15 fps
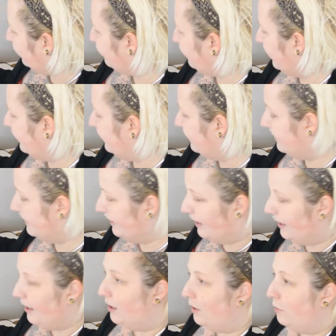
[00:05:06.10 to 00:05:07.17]
dress,
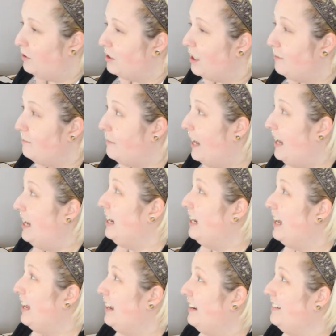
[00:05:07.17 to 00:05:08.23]
which I made
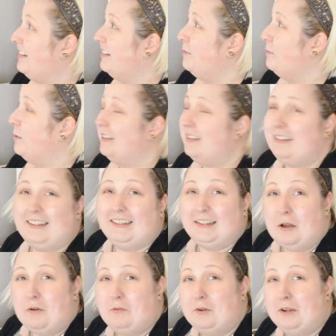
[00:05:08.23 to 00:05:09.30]
and just wasn't in
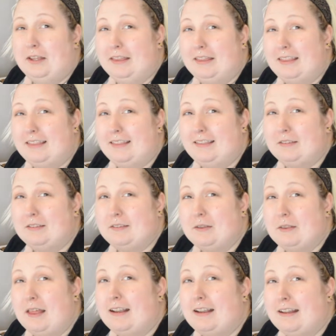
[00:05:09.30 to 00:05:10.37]
love with, so
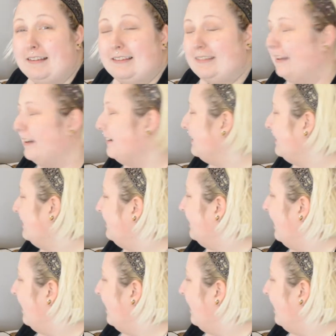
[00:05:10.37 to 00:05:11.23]
that kind of sucks.